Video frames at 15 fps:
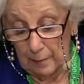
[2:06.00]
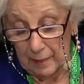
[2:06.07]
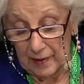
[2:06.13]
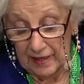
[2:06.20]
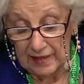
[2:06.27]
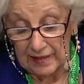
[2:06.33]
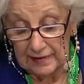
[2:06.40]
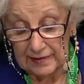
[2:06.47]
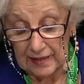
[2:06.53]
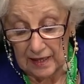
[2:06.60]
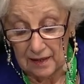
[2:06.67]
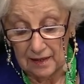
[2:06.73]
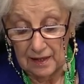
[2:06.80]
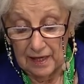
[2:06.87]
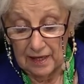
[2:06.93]
We
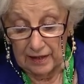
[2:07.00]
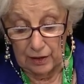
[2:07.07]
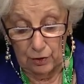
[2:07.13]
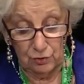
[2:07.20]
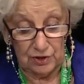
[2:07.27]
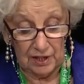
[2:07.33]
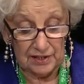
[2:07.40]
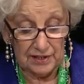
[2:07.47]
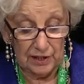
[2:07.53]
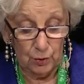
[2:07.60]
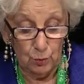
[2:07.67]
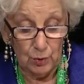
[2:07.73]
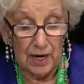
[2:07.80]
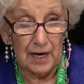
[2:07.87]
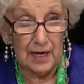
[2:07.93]
managed to see the
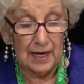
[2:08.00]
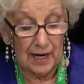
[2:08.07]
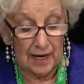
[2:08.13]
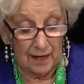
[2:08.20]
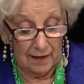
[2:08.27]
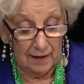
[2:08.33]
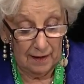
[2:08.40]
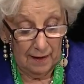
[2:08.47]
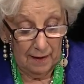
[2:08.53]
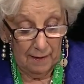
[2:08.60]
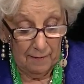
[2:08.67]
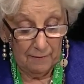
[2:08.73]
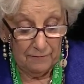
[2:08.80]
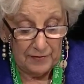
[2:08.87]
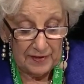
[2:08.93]
creation of the
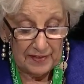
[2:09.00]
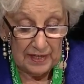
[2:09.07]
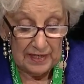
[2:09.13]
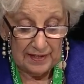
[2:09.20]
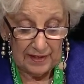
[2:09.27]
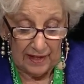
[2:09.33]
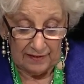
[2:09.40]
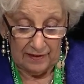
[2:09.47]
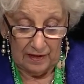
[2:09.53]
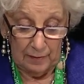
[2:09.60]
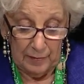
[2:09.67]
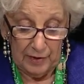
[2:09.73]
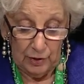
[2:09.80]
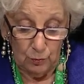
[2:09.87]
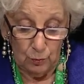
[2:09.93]
bank of
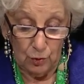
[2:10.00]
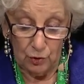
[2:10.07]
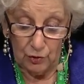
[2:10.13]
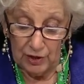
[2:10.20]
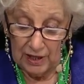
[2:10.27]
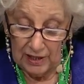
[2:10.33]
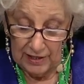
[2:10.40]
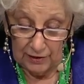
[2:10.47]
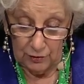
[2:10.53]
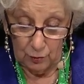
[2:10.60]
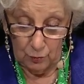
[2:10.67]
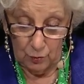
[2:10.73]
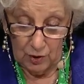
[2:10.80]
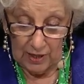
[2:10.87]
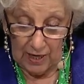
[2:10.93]
genetic data that
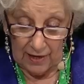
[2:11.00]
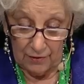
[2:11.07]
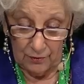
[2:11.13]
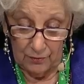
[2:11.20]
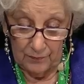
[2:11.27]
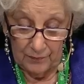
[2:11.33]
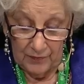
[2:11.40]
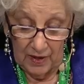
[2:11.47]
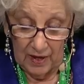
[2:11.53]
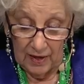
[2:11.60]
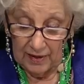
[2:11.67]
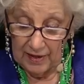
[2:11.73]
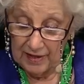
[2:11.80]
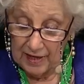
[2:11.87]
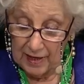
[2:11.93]
ensures the
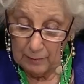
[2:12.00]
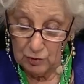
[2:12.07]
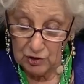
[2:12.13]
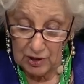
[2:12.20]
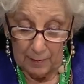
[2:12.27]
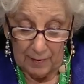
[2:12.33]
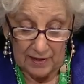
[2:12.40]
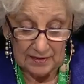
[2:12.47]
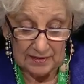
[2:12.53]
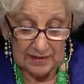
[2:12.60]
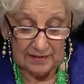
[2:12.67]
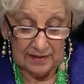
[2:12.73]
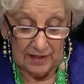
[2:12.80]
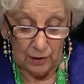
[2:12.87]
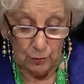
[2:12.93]

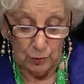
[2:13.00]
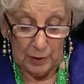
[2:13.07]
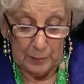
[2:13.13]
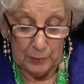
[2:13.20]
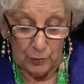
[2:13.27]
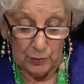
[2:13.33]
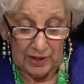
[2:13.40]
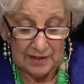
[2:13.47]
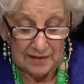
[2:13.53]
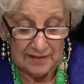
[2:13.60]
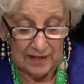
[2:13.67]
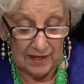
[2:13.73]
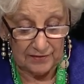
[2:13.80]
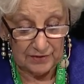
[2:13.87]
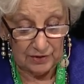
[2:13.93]
faithfulness of the
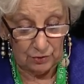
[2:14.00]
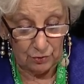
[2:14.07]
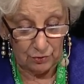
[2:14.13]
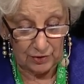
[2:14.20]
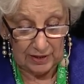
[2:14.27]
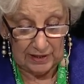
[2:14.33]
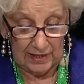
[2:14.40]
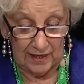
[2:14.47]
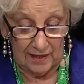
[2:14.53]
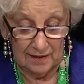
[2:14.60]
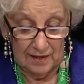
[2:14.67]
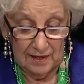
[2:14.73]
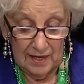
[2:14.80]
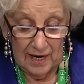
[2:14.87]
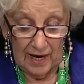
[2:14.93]
connection
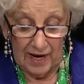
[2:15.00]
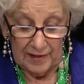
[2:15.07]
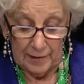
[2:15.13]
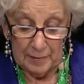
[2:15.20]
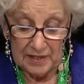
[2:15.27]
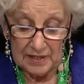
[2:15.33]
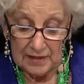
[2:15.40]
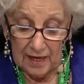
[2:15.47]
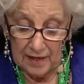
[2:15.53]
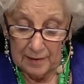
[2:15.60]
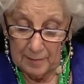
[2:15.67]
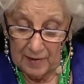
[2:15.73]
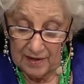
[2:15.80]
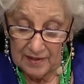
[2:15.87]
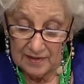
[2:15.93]
of us
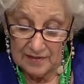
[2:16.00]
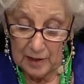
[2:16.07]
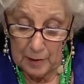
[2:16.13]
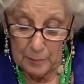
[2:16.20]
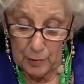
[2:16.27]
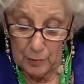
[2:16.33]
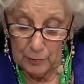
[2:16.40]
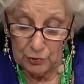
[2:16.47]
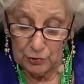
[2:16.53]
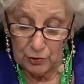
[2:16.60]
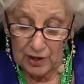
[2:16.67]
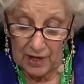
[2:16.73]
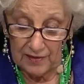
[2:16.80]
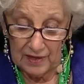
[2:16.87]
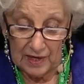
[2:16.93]
with the
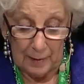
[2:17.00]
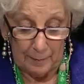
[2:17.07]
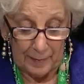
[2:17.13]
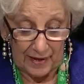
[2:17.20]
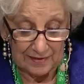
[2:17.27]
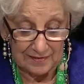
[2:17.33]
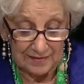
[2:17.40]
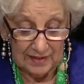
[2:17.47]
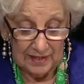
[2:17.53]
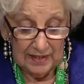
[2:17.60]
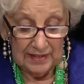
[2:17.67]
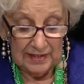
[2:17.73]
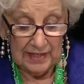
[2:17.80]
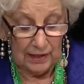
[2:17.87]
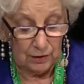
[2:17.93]
grandson
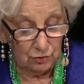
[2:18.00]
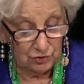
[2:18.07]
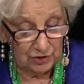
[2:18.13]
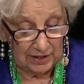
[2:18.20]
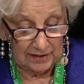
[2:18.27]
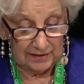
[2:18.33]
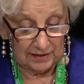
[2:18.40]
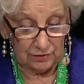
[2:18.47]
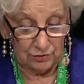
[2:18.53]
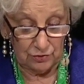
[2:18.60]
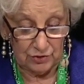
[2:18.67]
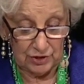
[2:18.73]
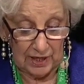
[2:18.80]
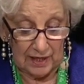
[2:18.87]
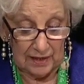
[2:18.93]
that we are looking
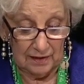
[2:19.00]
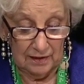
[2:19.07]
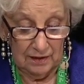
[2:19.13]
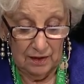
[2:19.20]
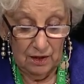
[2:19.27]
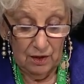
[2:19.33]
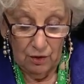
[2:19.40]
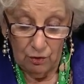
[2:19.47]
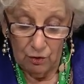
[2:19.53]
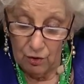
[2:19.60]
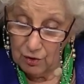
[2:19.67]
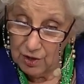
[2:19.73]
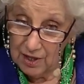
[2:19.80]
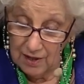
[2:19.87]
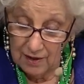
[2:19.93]
for. We are
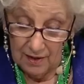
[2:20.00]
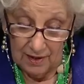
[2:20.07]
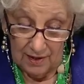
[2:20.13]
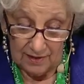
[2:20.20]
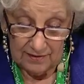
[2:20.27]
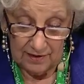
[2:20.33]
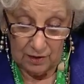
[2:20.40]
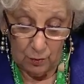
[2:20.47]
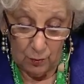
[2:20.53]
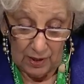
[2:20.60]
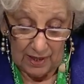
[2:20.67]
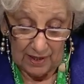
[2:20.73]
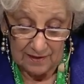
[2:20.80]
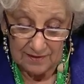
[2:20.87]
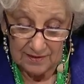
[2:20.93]
promoters of past
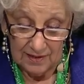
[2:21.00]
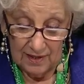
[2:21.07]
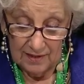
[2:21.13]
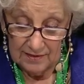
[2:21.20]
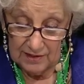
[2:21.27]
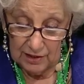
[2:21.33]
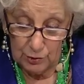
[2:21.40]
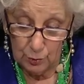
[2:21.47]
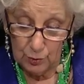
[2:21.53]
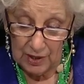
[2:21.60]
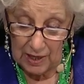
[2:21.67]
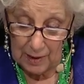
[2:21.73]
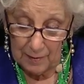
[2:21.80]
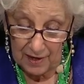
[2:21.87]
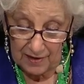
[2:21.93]
peace and of
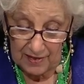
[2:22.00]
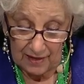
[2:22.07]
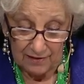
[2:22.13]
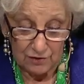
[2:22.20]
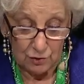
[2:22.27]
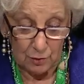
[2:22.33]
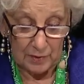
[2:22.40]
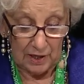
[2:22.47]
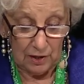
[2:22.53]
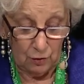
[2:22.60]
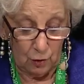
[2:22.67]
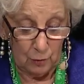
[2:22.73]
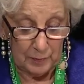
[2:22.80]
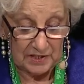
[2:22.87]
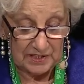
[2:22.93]
social
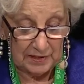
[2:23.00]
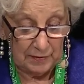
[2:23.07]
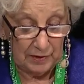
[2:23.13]
awareness.